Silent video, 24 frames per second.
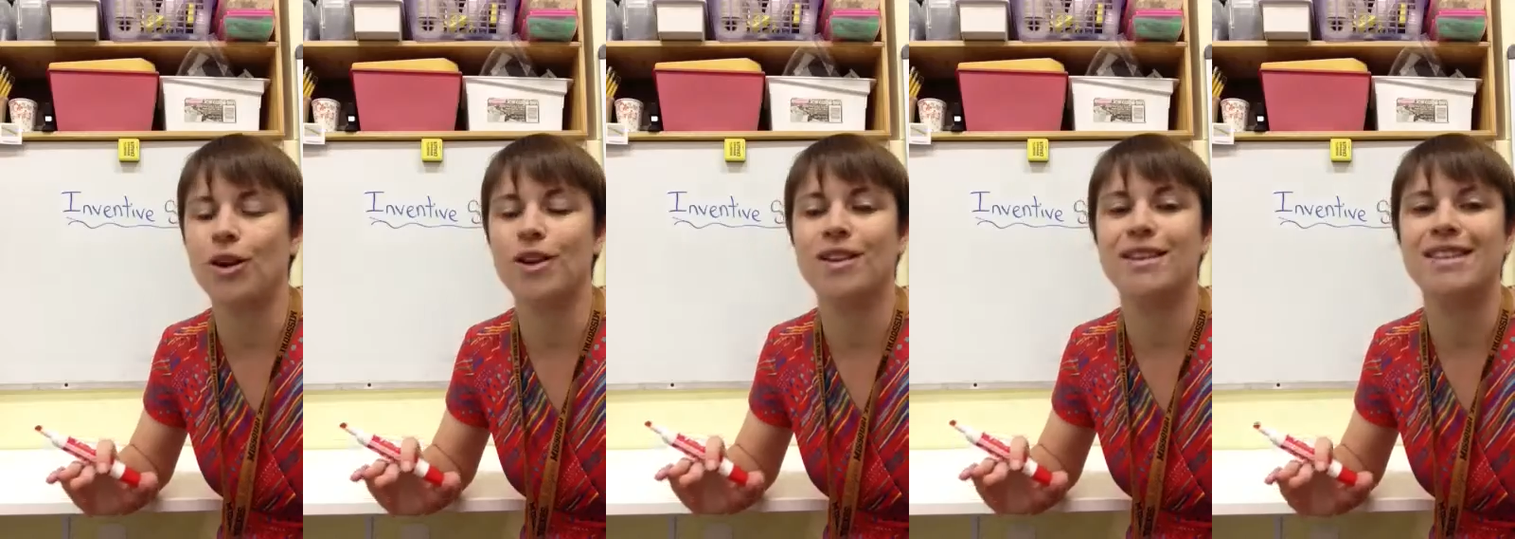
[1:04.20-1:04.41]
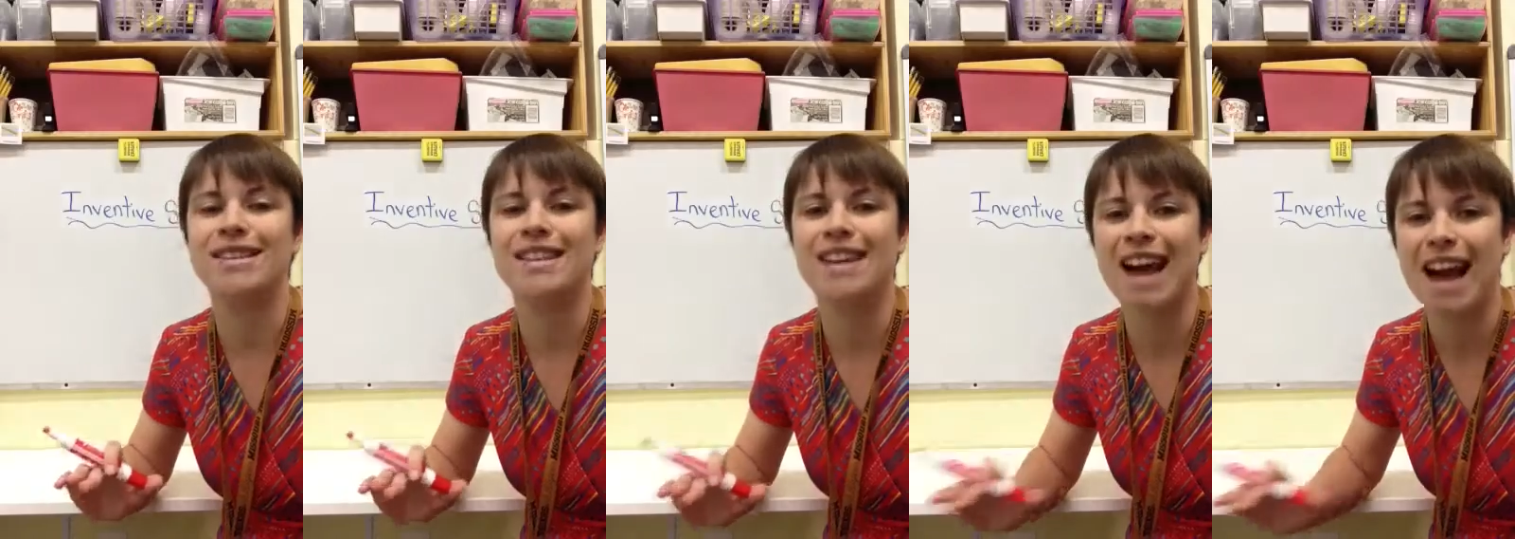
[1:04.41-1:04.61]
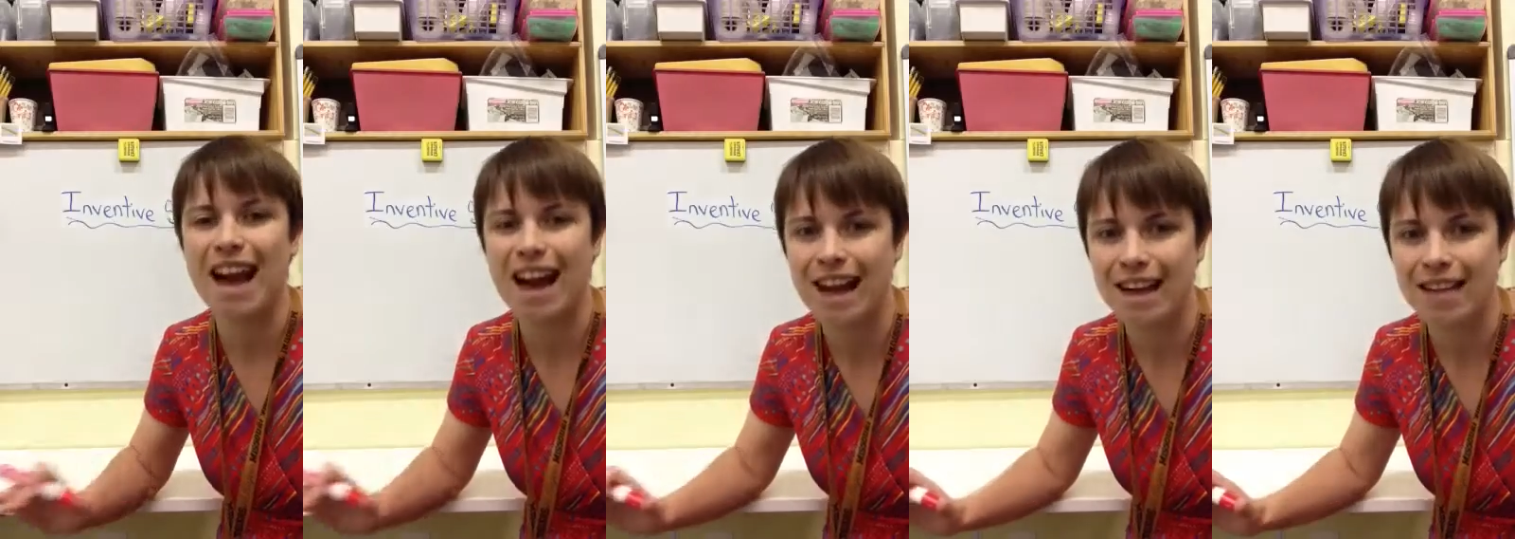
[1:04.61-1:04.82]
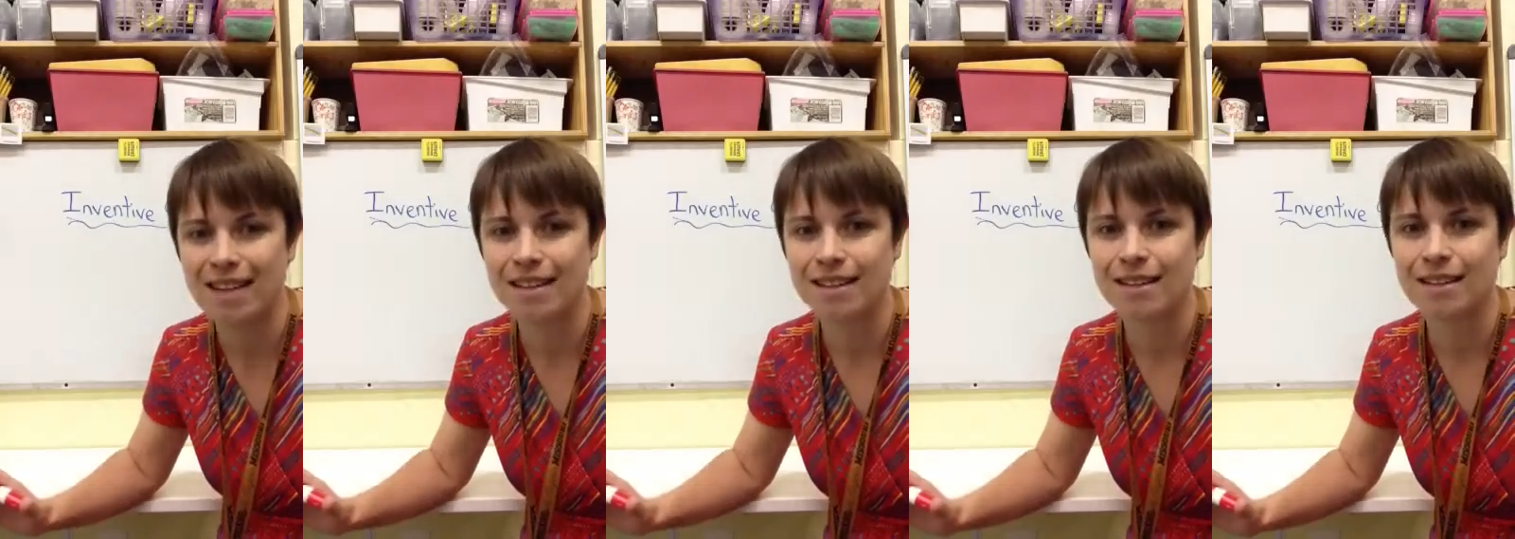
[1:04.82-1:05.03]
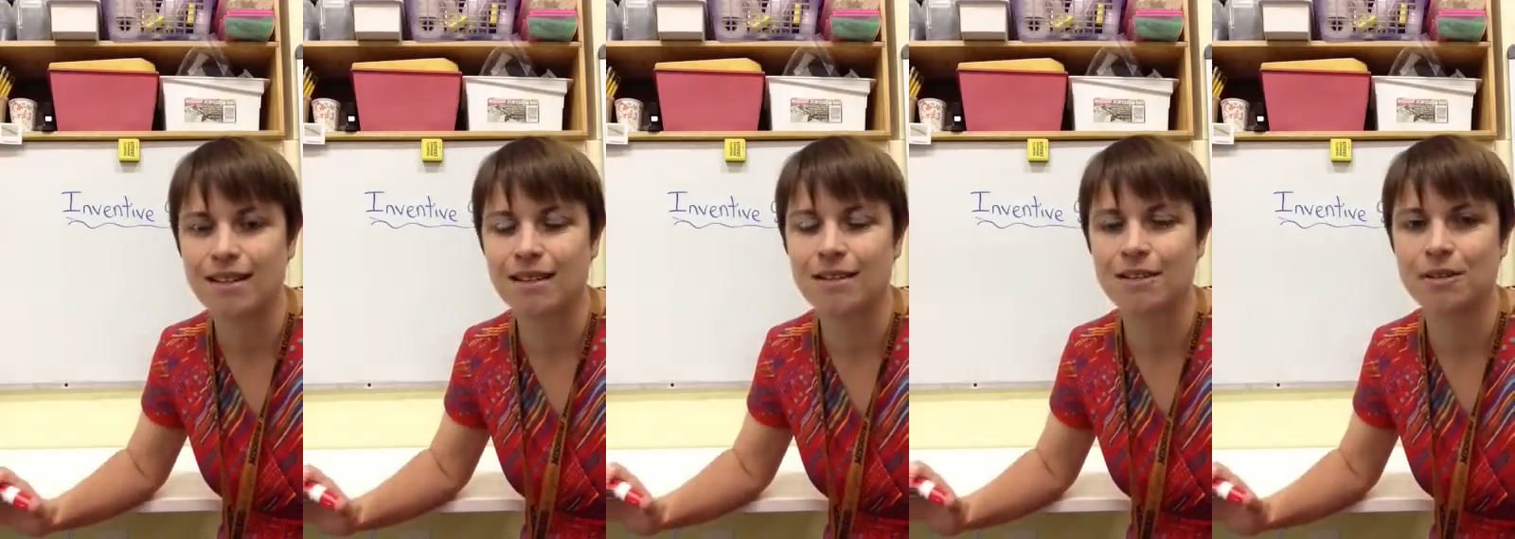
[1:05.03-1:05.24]
are not
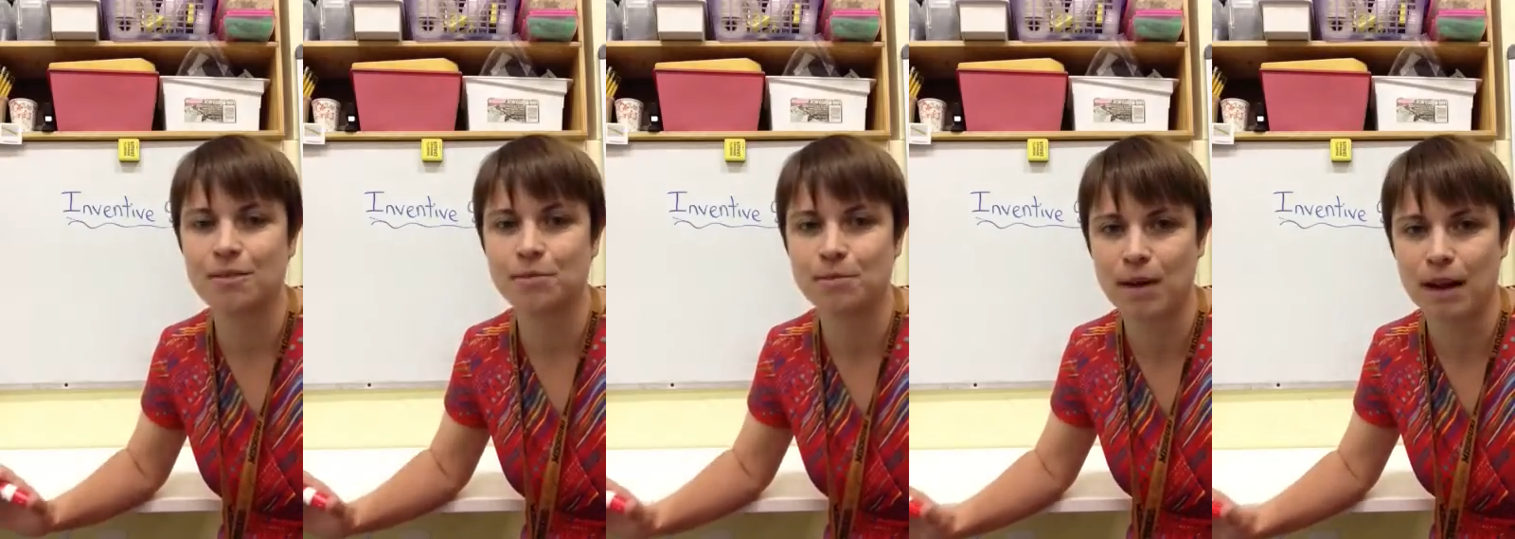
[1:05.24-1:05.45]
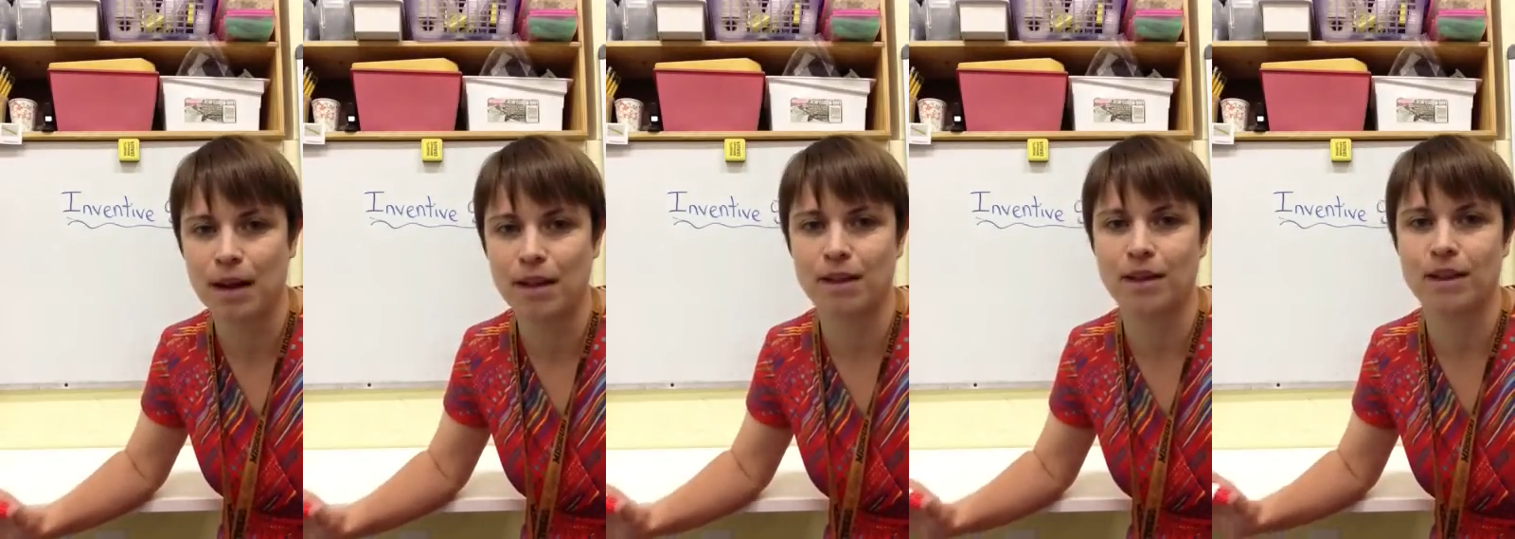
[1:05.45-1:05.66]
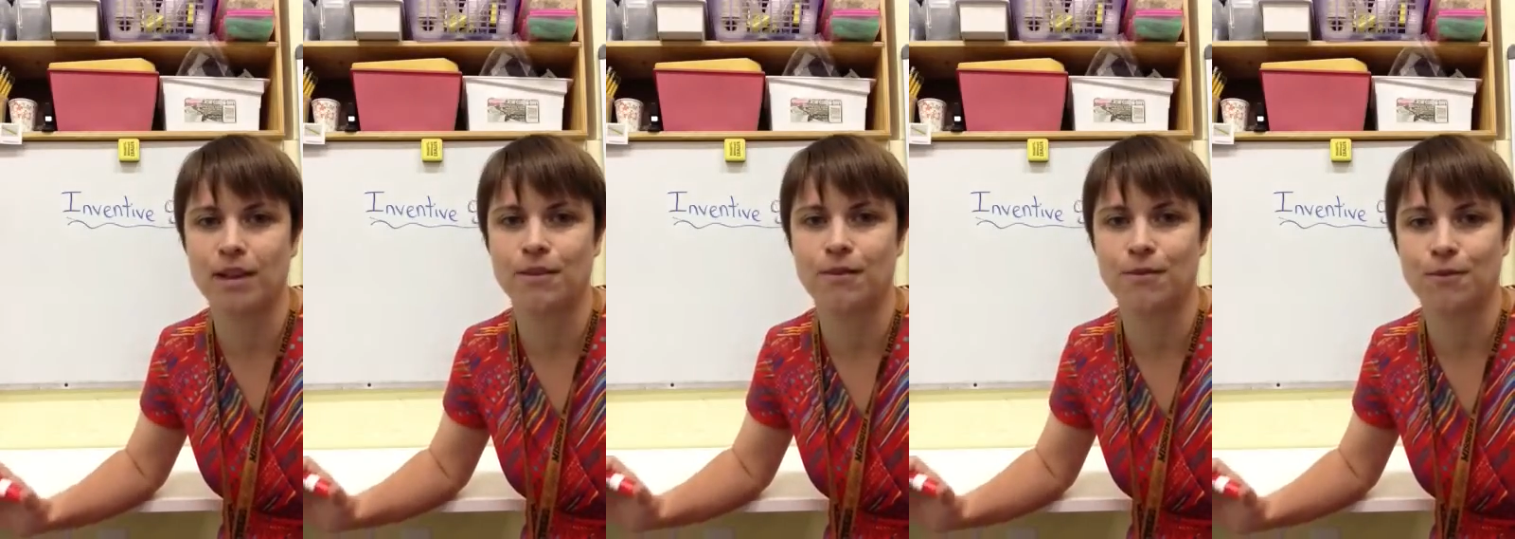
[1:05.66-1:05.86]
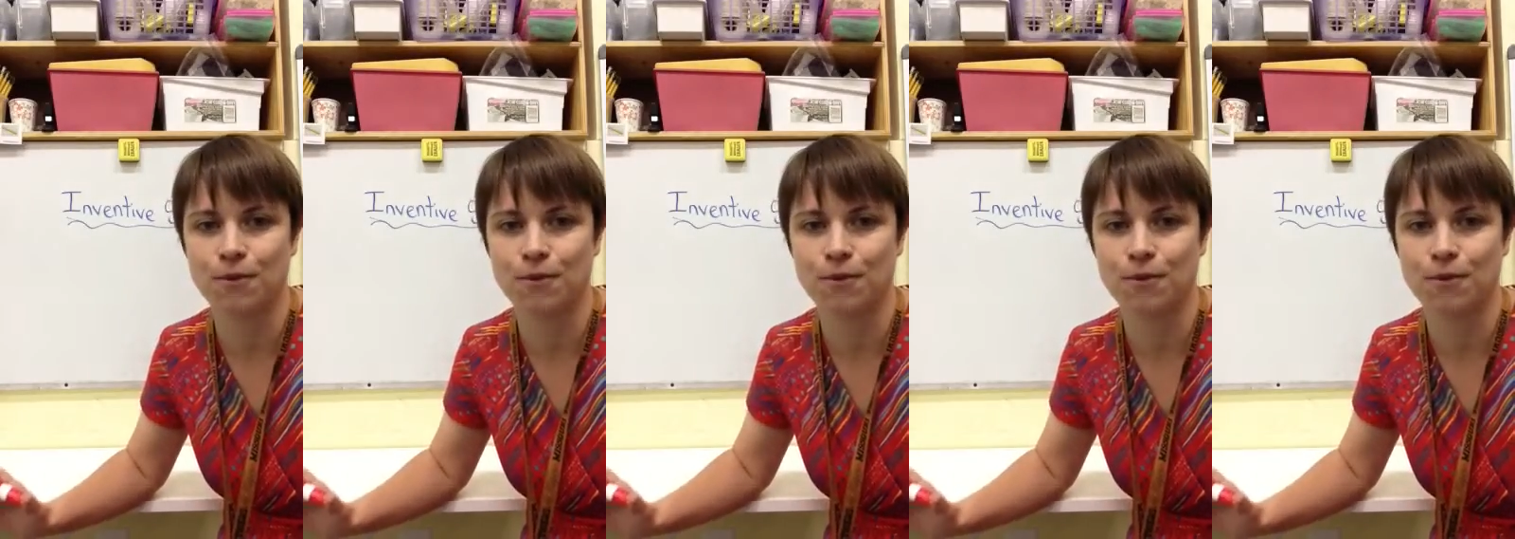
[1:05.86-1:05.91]
spelling